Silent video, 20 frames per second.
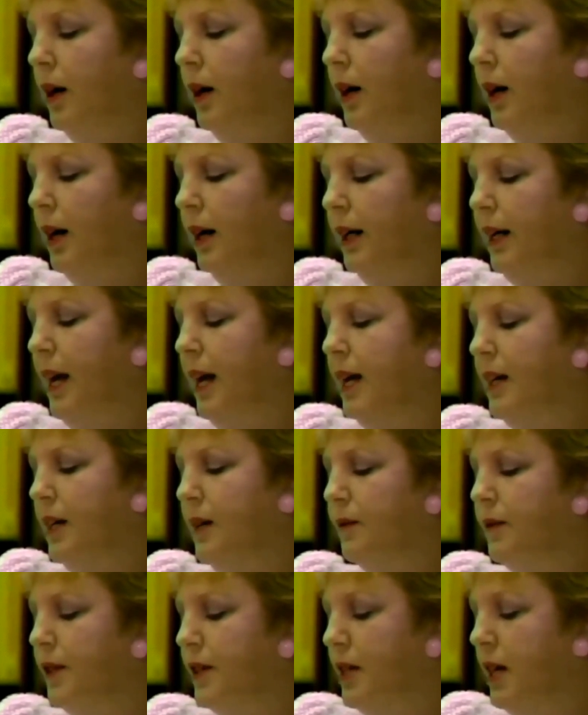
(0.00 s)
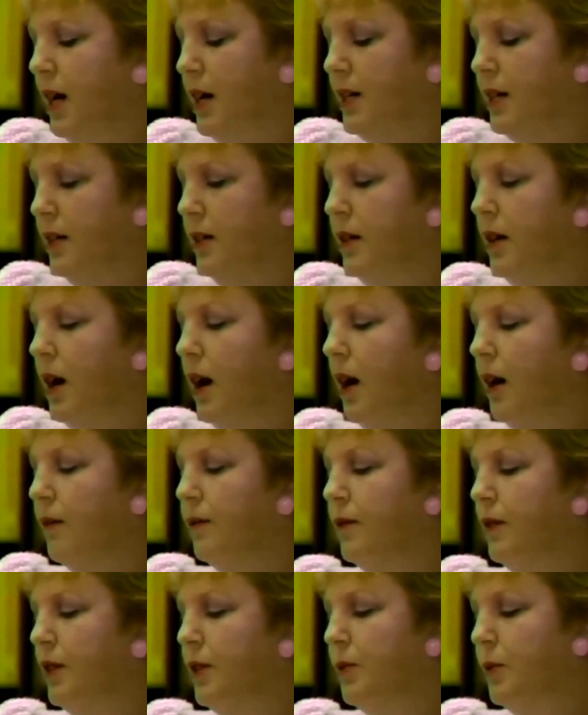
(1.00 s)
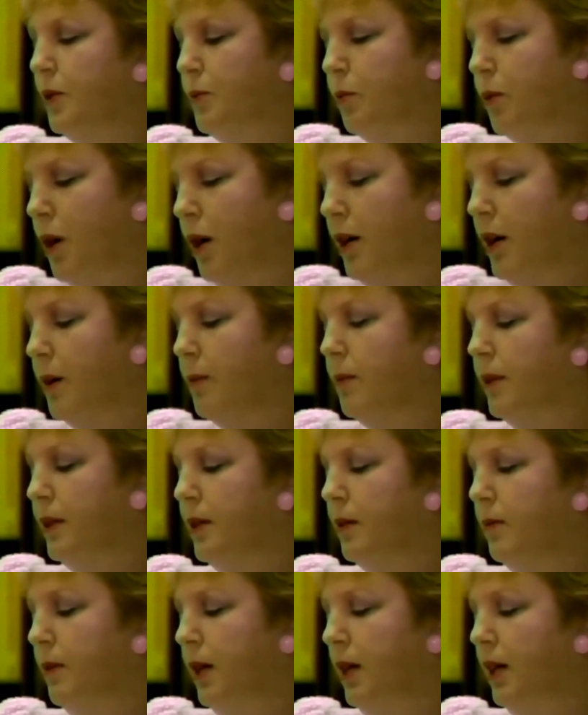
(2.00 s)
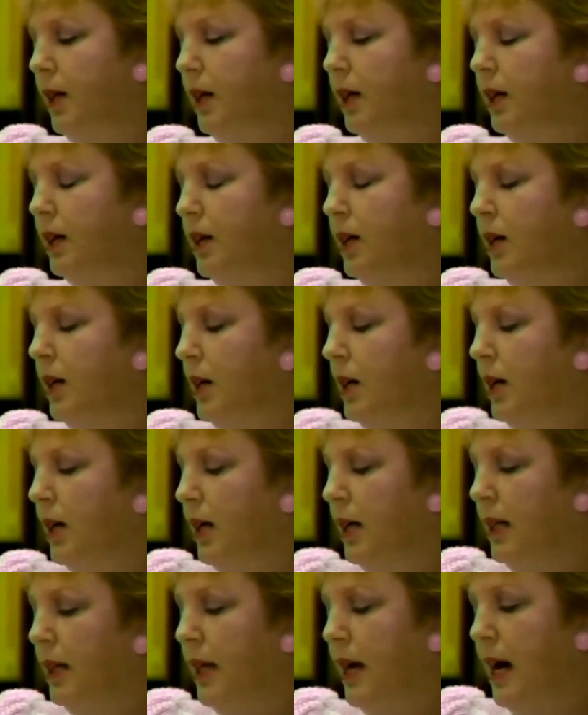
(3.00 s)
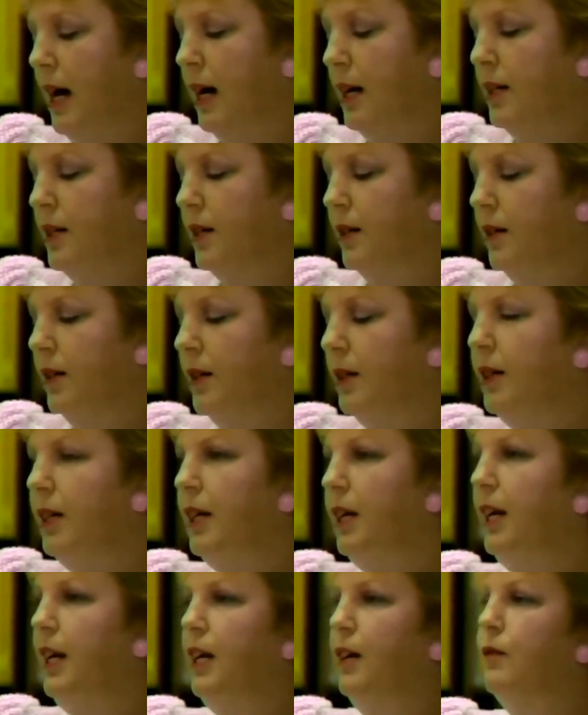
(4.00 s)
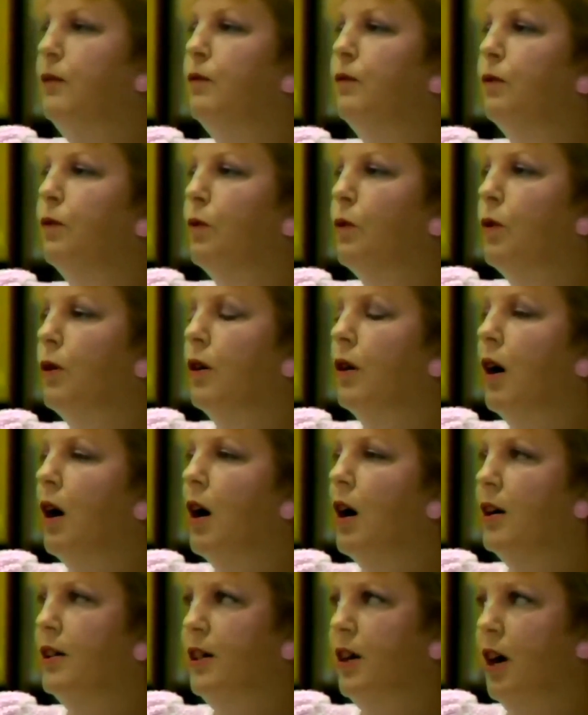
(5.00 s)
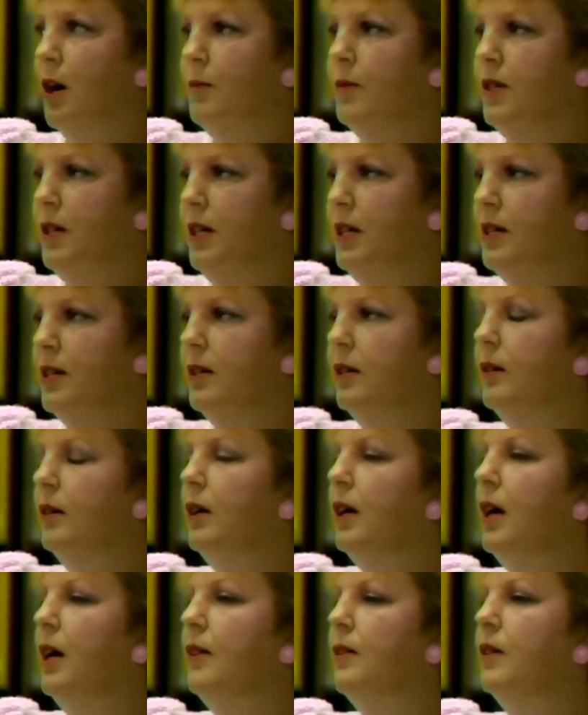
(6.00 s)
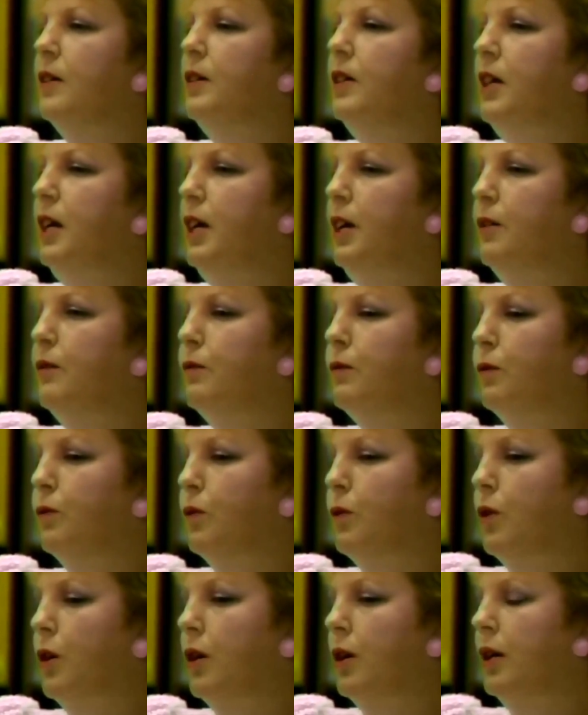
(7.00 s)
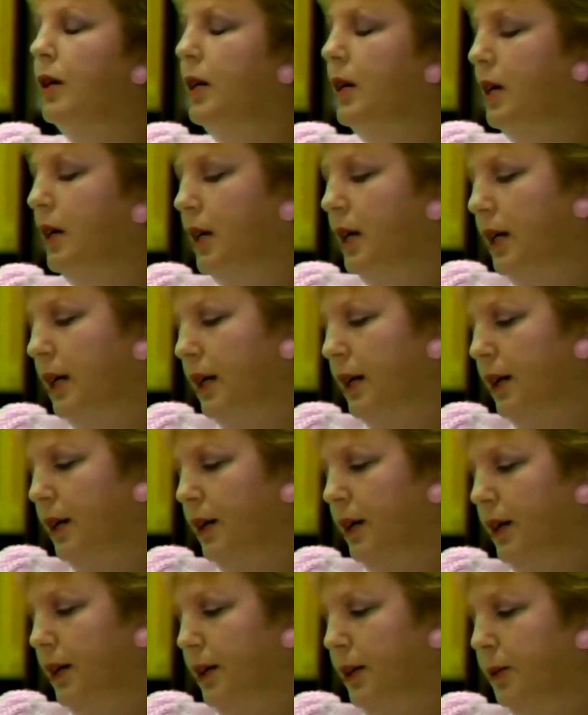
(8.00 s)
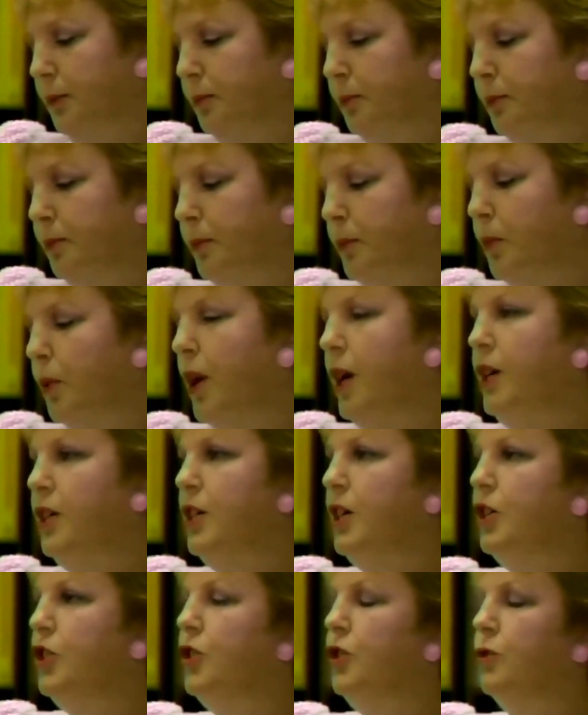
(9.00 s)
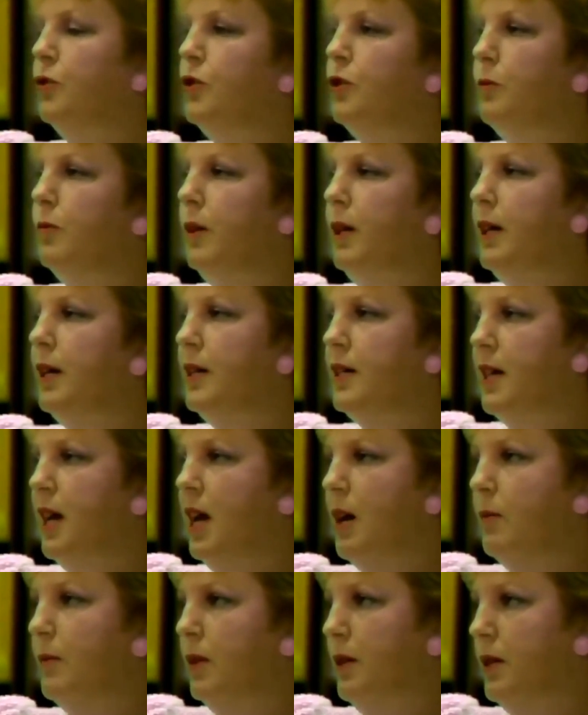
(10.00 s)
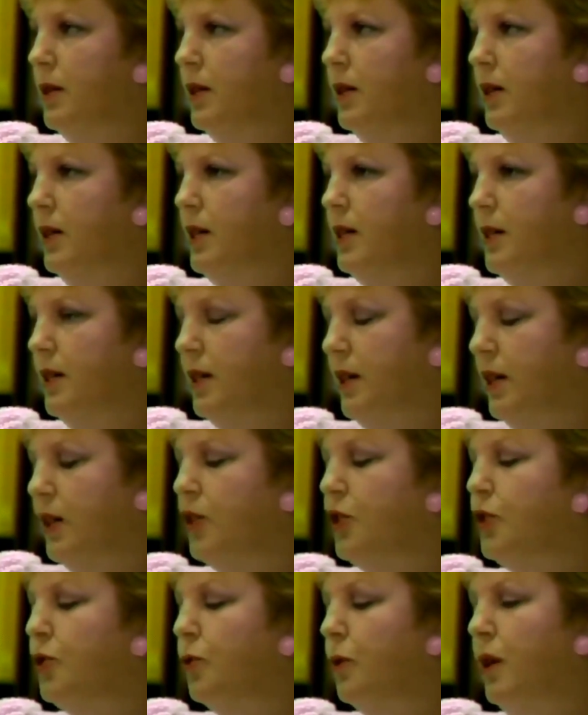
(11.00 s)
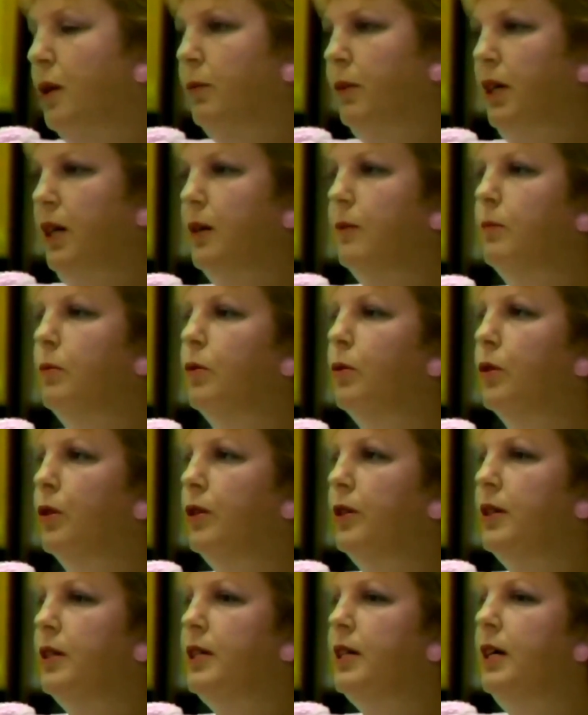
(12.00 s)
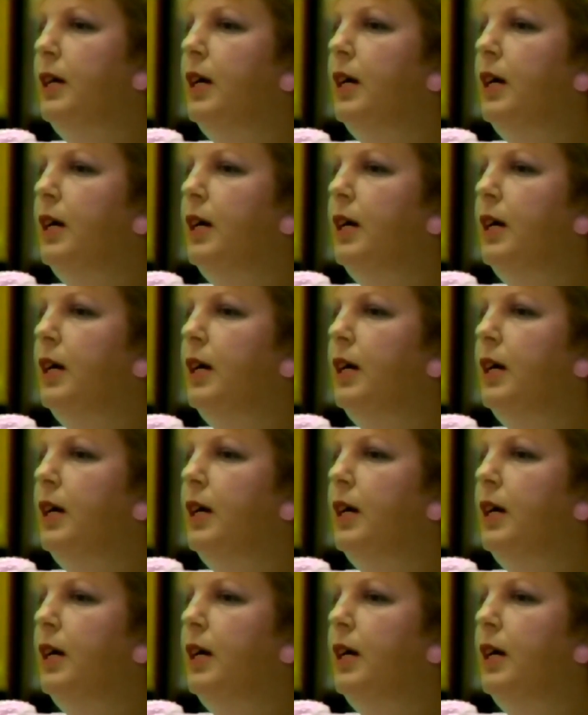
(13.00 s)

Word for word: I can't emphasize enough, this was brought up at the meeting, that the need for autopsies and the need for uh, brain tissue to be examined is extremely important.